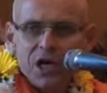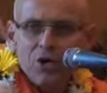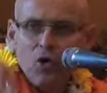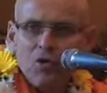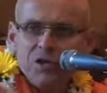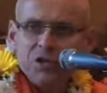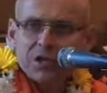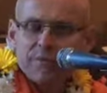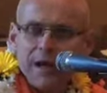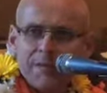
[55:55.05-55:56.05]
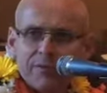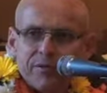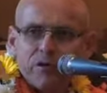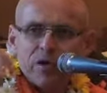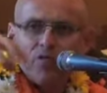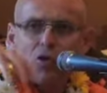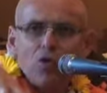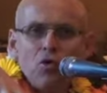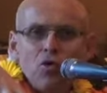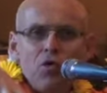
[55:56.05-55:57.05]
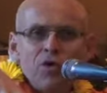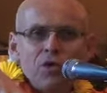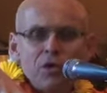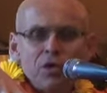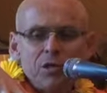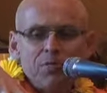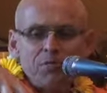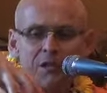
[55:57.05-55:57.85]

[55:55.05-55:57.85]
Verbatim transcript: And on this map were all the